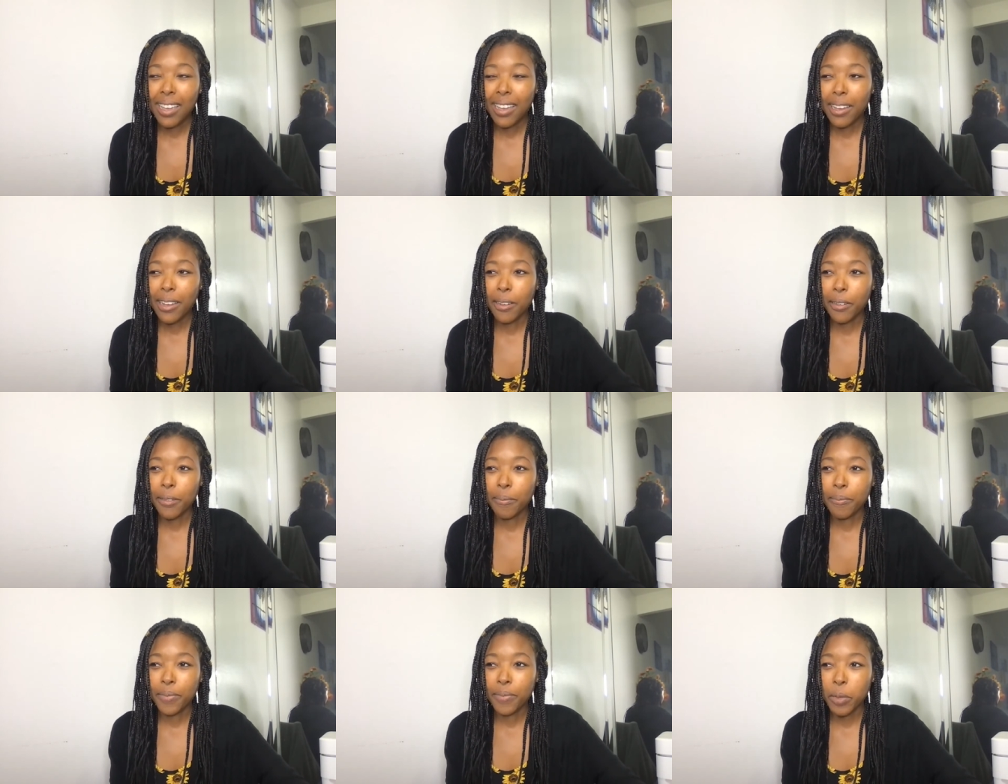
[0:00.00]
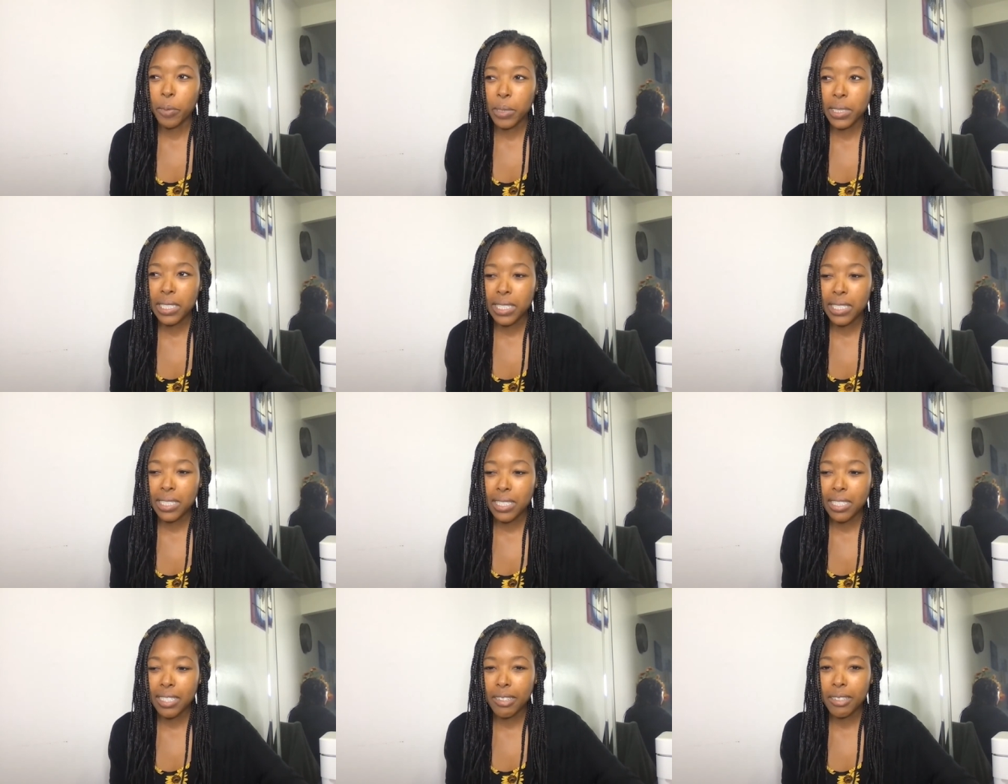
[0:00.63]
um, it wasn't
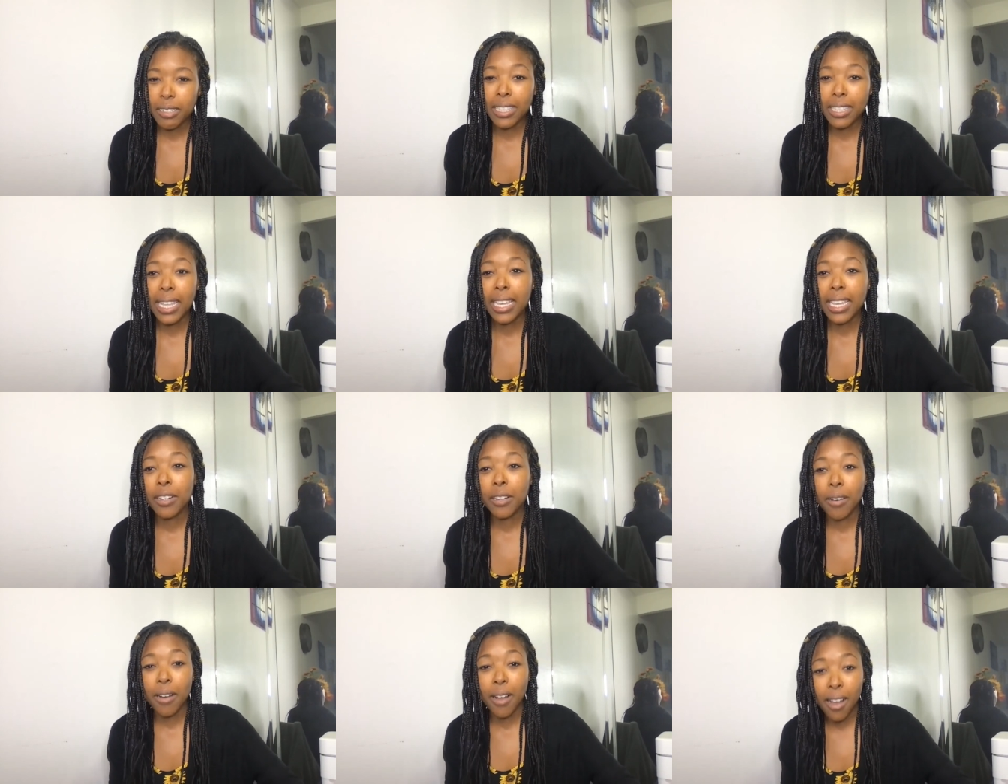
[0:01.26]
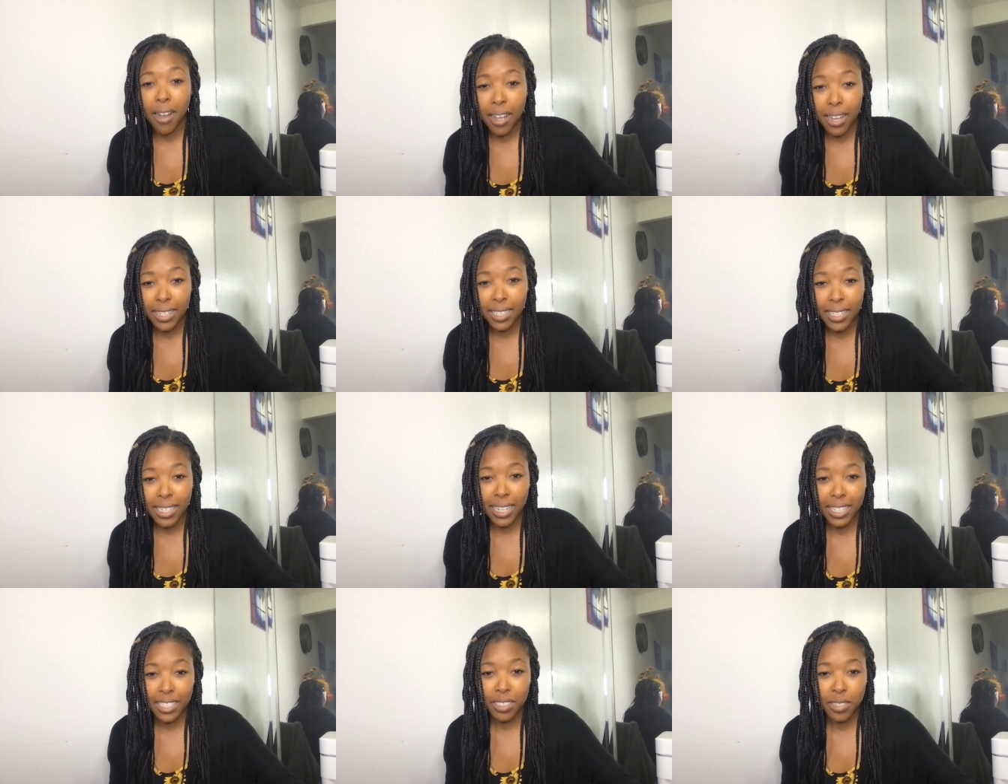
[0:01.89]
until later on
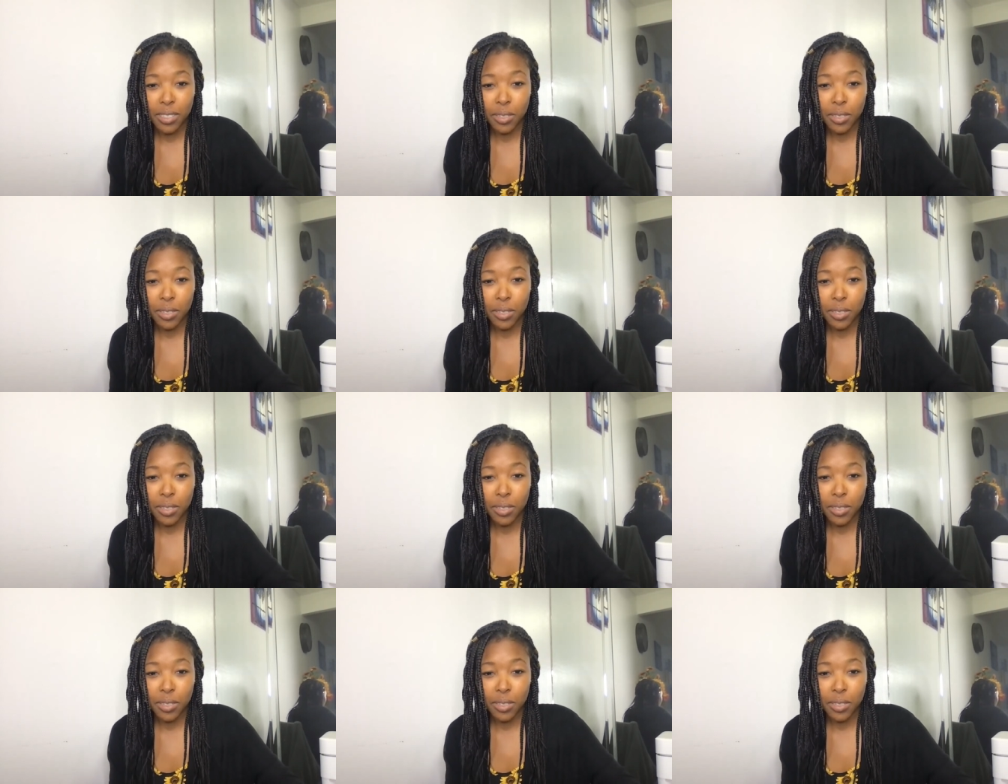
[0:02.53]
in high